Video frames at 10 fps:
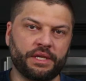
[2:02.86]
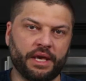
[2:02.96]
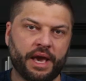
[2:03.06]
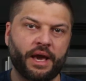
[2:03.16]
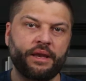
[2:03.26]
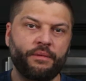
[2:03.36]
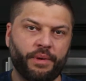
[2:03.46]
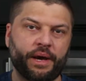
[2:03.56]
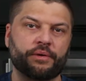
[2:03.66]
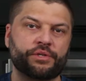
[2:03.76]
Canon
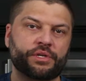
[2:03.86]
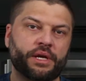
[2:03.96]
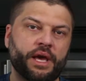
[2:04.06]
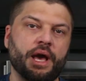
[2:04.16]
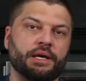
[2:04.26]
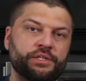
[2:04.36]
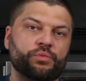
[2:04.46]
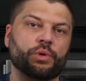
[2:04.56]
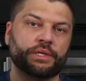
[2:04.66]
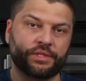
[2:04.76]
Powershot
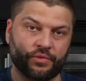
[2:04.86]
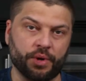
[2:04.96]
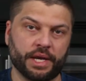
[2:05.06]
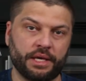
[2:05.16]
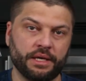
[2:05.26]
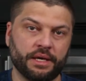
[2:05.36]
S120.